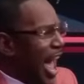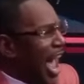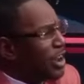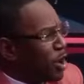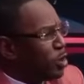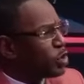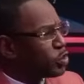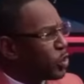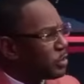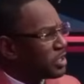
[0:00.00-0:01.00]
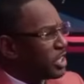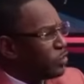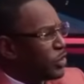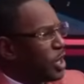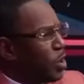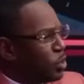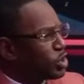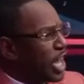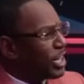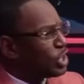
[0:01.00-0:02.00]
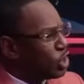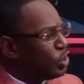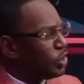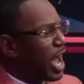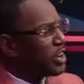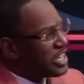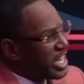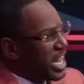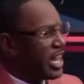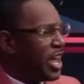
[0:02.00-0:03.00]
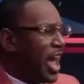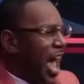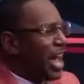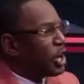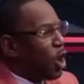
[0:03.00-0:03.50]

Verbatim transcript: Avon was with him, shit, we almost had a shootout. Yeah, and the